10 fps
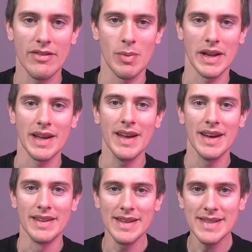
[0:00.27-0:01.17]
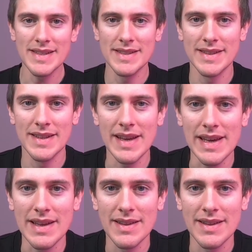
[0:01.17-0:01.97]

everybody, this is the